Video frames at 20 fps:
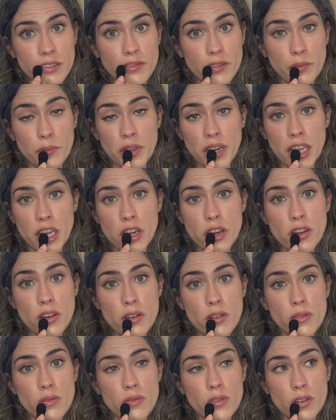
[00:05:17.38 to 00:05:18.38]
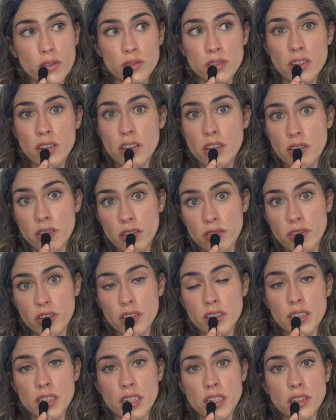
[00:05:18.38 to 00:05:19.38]
from what I know, goes to the
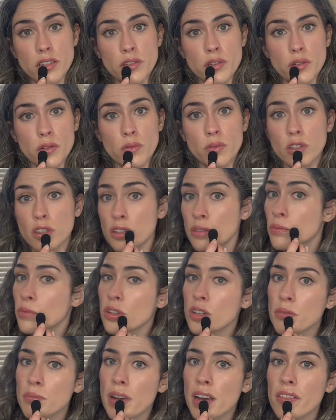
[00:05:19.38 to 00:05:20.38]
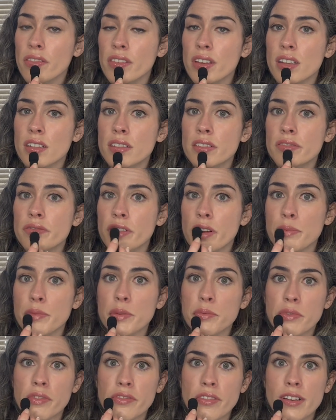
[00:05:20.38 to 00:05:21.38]
university to learn more about this from the
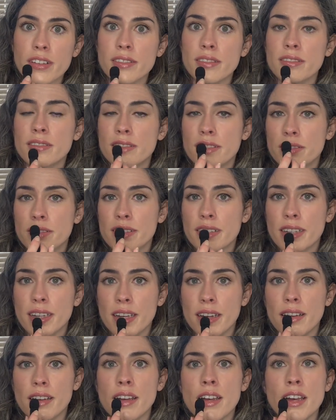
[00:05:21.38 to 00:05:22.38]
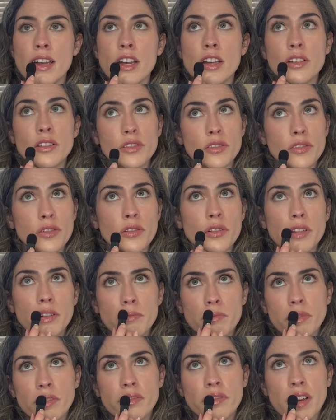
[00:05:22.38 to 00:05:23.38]
professor, and so it's like a student
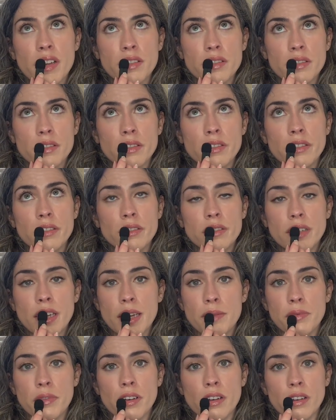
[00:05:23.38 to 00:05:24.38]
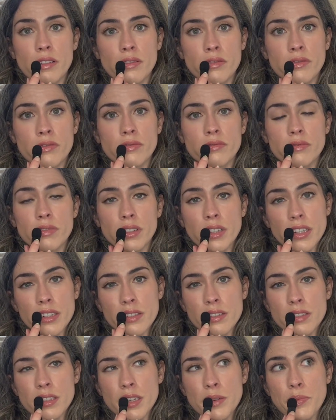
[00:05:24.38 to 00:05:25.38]
professor type of
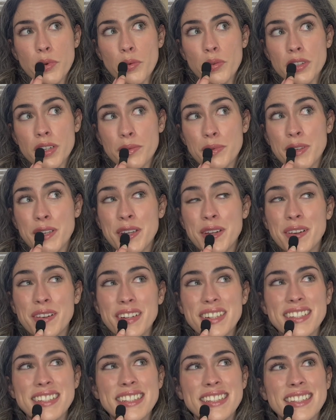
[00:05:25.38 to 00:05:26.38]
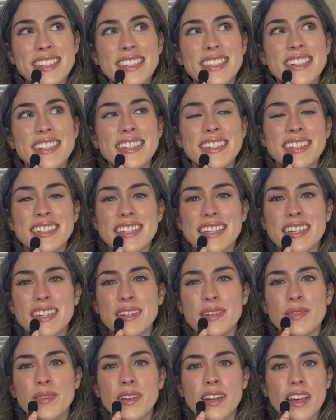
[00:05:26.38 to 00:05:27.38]
relationship, which I'm curious to
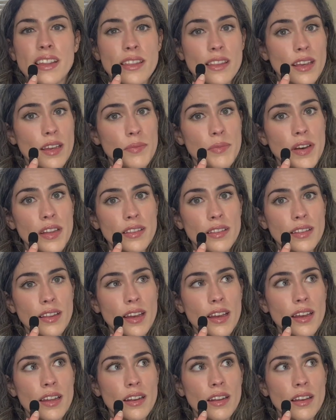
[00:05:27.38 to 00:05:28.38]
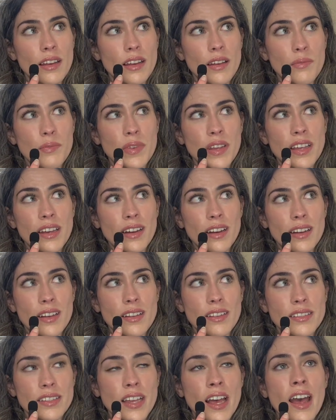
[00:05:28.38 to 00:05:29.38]
see what I think about that,
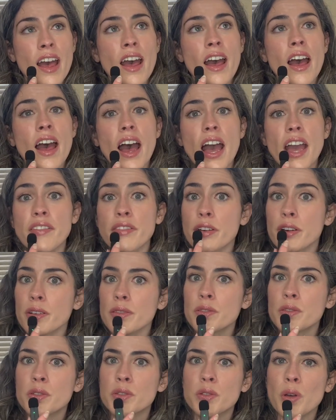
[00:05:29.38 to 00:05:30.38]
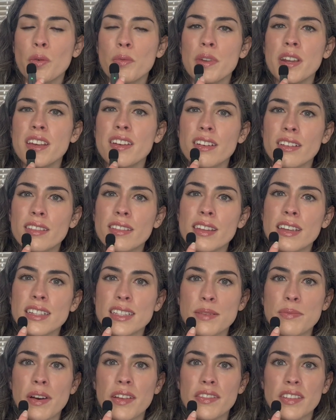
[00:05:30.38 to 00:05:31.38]
because I've heard so many good things
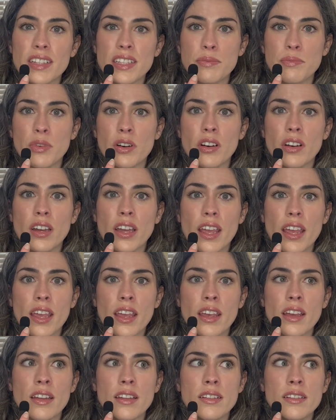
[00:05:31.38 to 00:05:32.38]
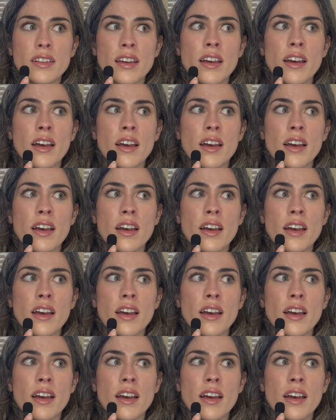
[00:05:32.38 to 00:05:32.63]
about this book, and